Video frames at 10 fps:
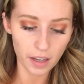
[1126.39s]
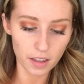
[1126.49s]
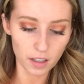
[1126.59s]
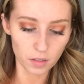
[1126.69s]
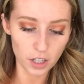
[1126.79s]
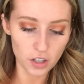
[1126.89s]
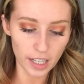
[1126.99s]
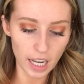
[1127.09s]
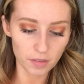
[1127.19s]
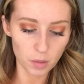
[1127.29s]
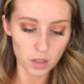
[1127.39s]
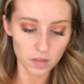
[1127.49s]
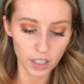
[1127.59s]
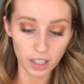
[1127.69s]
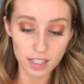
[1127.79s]
And the region I came from was
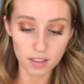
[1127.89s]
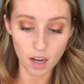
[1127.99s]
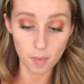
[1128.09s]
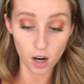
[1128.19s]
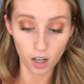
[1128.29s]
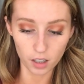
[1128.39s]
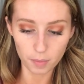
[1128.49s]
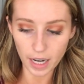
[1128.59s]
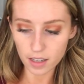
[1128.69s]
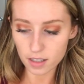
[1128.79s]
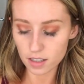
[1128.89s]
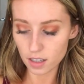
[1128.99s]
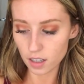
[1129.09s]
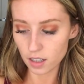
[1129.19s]
very um, art-based.